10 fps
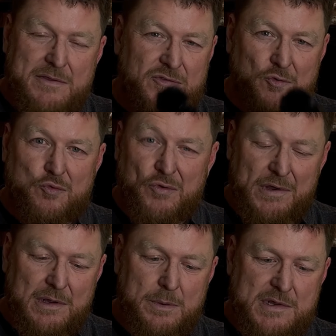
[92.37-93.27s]
These are
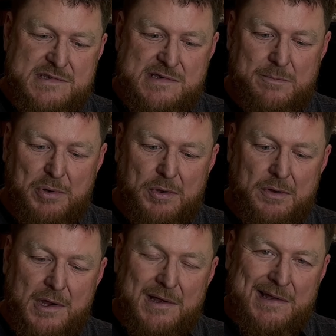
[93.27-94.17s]
really
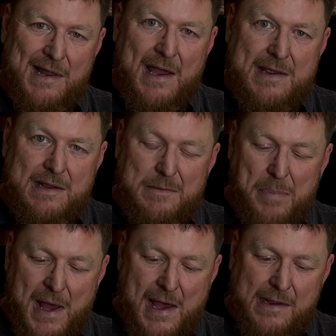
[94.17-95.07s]
simple, light,
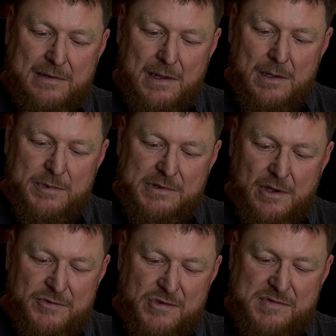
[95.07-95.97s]
compact, but they
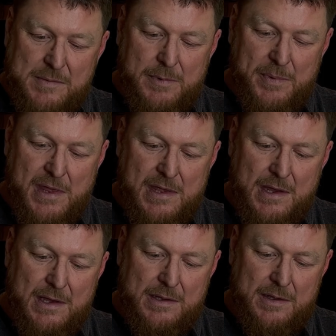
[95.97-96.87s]
also seem to be
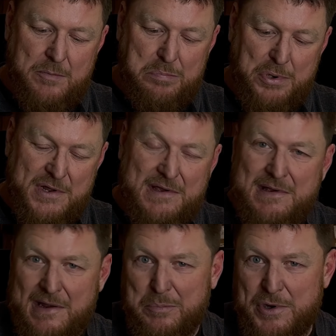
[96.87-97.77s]

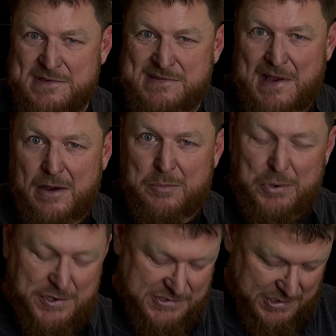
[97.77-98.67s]
pretty stout,
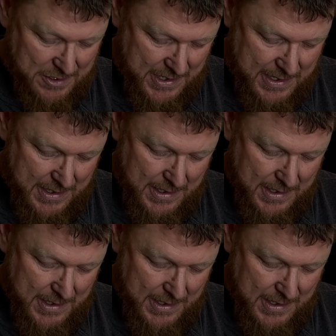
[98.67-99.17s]
pretty sturdy.